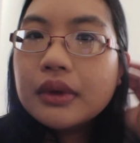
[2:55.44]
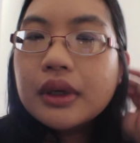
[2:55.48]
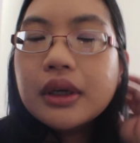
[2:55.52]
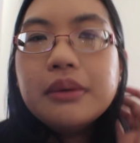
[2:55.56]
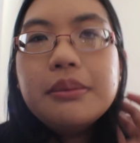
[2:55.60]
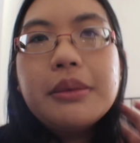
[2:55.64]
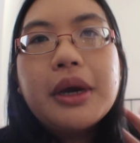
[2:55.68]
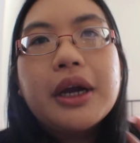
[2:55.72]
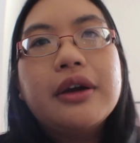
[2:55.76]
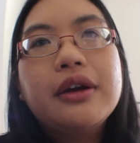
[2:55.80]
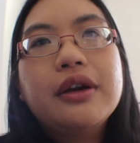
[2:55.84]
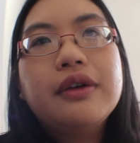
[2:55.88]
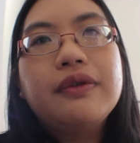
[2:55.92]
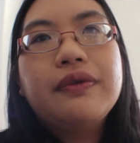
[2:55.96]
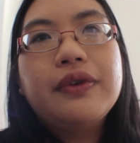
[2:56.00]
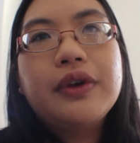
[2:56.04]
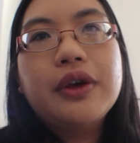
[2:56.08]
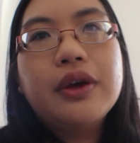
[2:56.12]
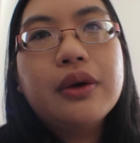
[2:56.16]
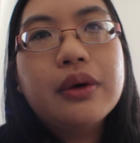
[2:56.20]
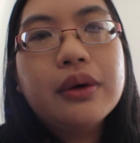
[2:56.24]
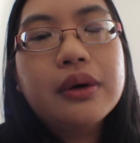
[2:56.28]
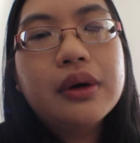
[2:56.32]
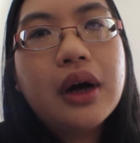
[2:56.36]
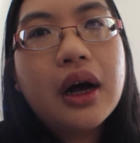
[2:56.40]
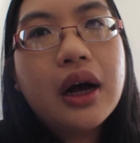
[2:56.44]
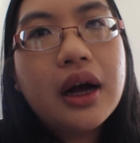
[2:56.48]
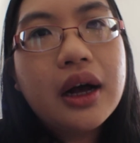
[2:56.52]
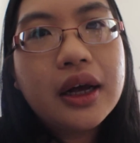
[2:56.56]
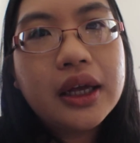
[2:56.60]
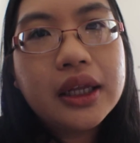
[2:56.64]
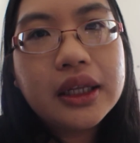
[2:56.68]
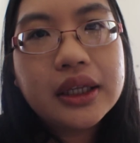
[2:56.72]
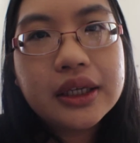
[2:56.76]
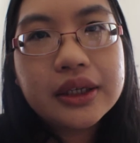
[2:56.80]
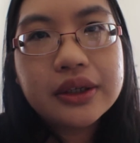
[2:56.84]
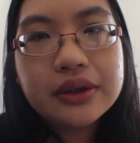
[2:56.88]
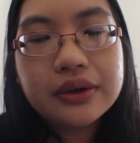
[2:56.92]
My review
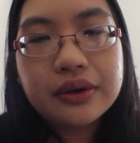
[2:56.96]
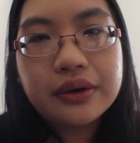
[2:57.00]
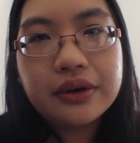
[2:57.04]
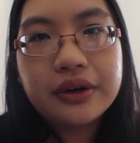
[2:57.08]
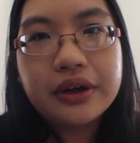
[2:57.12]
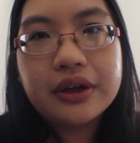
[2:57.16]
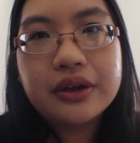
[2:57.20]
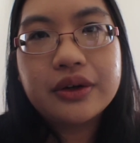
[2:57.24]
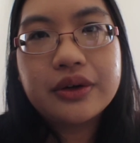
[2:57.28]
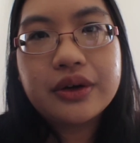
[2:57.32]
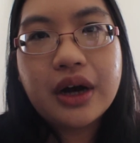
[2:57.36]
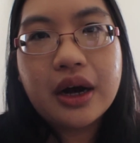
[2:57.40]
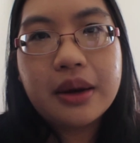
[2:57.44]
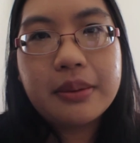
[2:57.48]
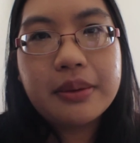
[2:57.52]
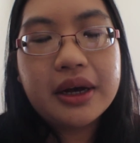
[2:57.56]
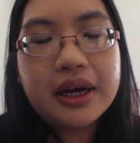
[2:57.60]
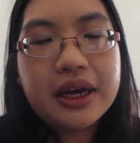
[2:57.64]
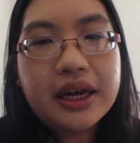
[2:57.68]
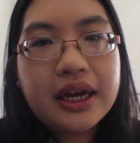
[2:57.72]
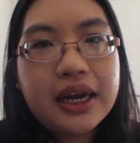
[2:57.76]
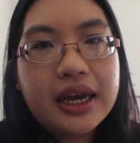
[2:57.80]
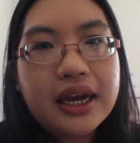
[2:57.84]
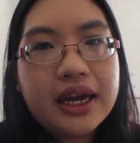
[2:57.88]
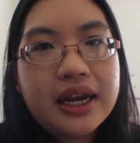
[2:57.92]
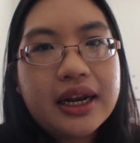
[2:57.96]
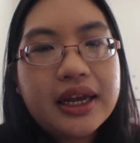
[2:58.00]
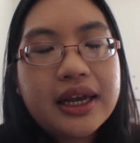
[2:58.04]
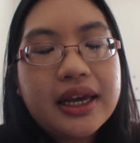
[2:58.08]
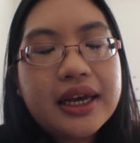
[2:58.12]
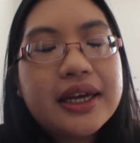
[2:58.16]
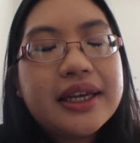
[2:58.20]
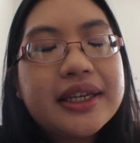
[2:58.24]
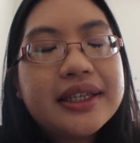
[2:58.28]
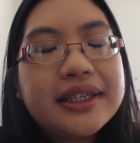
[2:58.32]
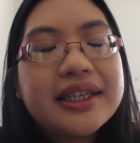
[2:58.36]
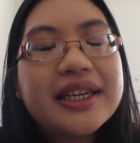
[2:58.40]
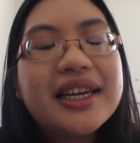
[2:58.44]
on this Korean drama, it
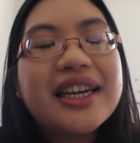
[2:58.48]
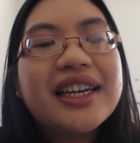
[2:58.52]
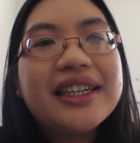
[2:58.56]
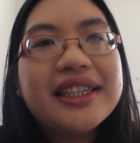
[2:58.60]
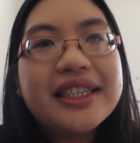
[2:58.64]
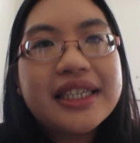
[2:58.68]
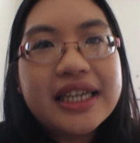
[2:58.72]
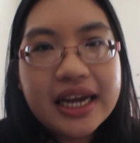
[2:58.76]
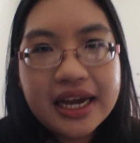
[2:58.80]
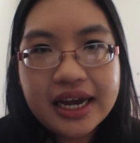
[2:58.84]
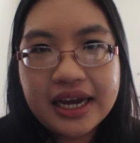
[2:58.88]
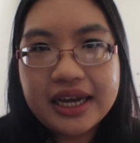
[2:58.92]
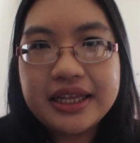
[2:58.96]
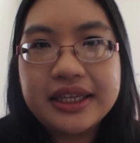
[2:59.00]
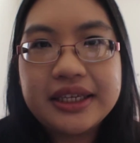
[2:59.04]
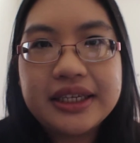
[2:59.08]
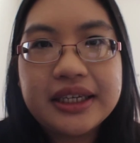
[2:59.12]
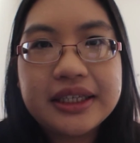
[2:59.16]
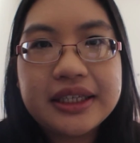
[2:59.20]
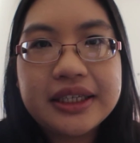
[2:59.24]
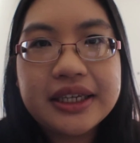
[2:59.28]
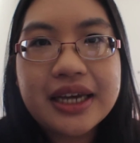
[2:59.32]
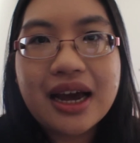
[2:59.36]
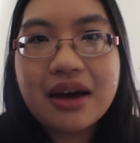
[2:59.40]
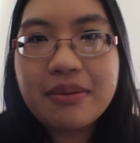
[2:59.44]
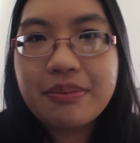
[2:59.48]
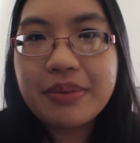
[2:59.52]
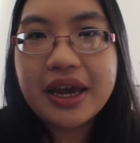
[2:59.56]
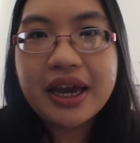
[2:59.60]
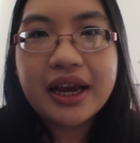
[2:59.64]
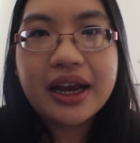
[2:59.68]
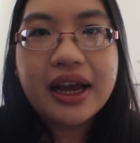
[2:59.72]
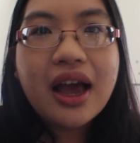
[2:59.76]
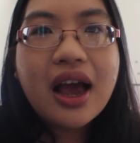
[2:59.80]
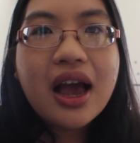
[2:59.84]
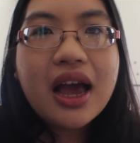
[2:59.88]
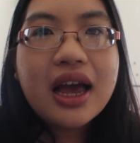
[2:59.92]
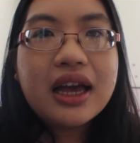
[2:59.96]
is intense. It's
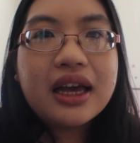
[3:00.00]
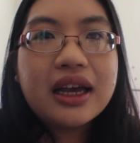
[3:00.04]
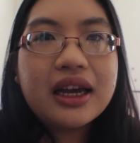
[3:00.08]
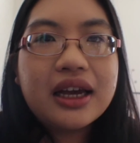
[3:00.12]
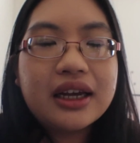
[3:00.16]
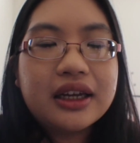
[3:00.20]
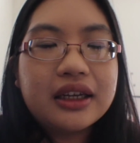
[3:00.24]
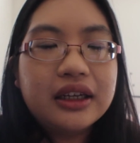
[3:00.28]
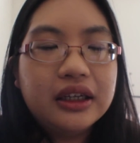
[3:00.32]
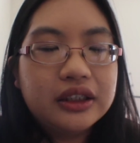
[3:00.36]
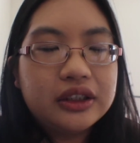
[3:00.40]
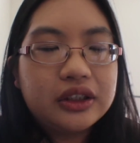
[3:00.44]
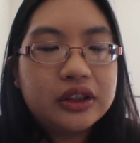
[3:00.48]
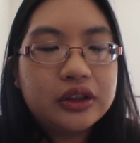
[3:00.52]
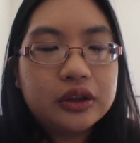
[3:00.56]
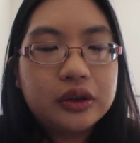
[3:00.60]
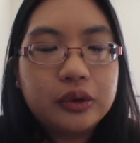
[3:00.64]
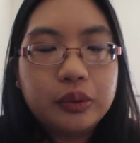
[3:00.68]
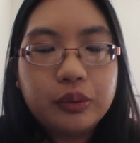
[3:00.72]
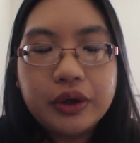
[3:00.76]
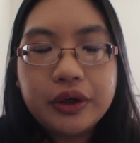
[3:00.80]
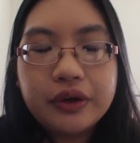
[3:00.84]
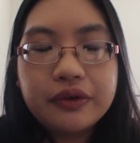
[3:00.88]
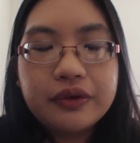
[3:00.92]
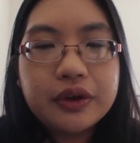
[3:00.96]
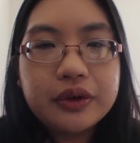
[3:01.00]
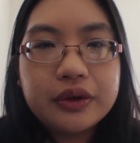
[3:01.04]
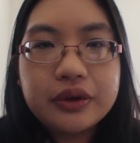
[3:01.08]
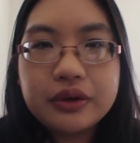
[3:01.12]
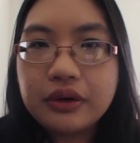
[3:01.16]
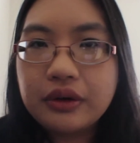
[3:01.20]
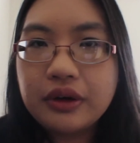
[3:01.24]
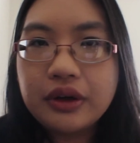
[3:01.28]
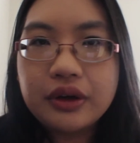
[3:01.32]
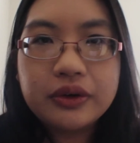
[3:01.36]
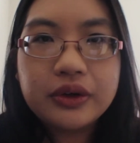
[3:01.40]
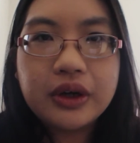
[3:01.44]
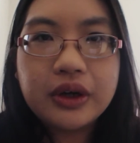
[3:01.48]
epic. It's just one of those Korean